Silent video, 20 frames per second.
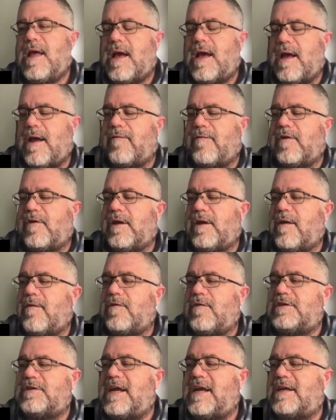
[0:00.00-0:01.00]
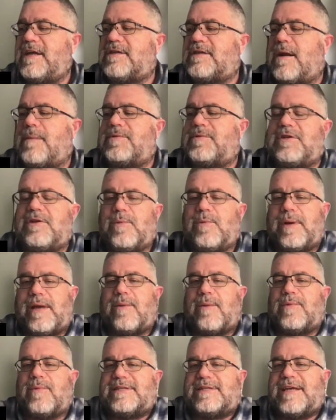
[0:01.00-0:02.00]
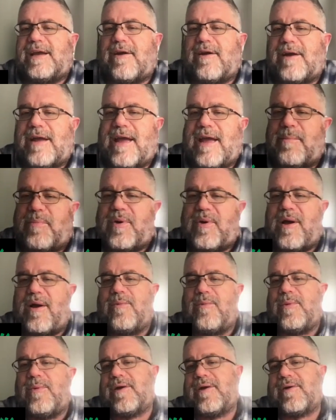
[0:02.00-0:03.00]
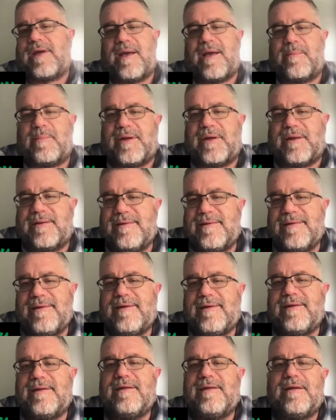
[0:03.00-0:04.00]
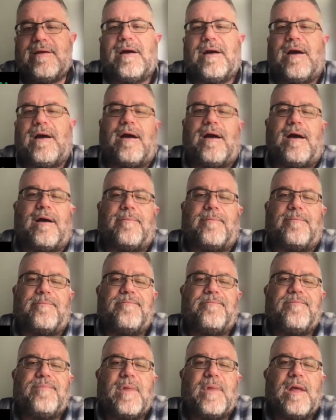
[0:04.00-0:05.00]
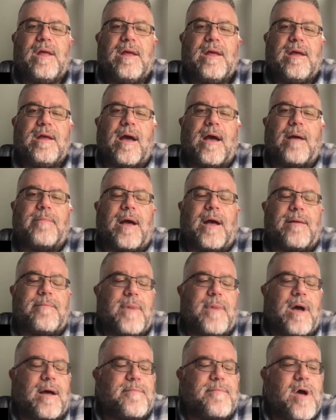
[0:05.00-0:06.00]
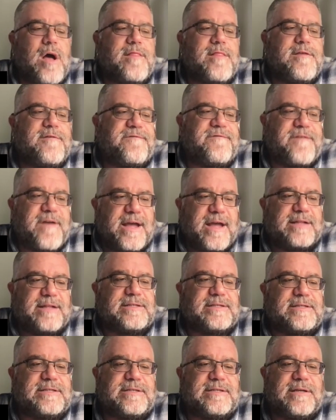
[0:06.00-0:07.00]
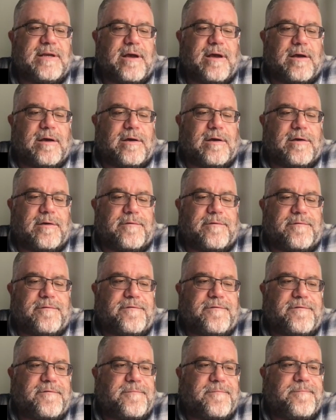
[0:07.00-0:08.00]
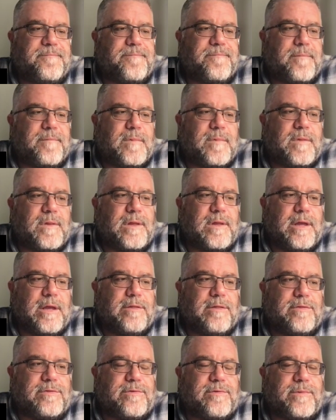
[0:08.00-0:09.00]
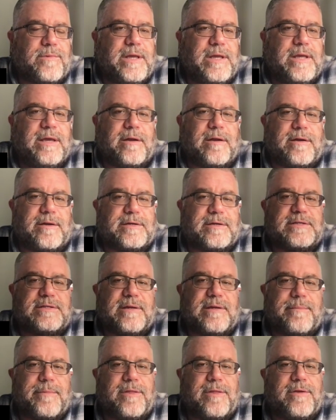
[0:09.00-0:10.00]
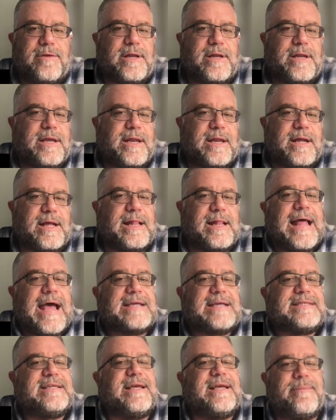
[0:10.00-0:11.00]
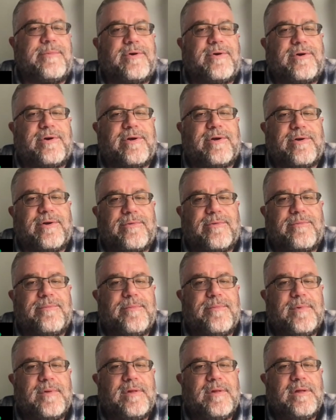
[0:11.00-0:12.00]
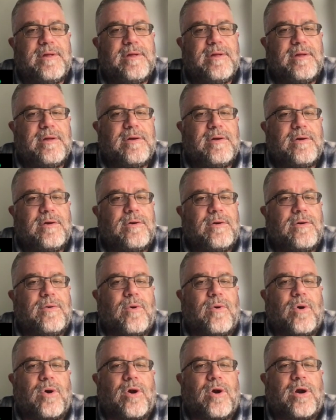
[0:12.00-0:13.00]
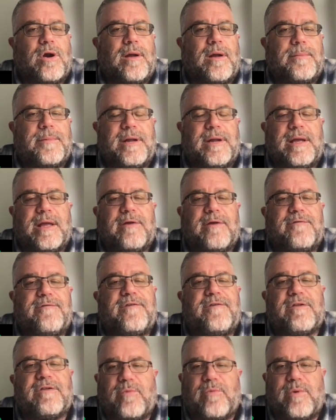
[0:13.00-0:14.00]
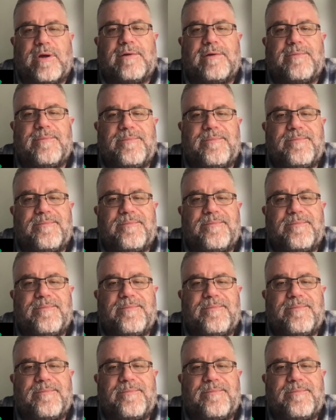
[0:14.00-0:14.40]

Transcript: Every chance and opportunity we get, we take our camper out and we go camping. Um, I'm on the fence of in 3 years, I'm either going to get a Class A motorhome or I'm going to get a fifth wheel.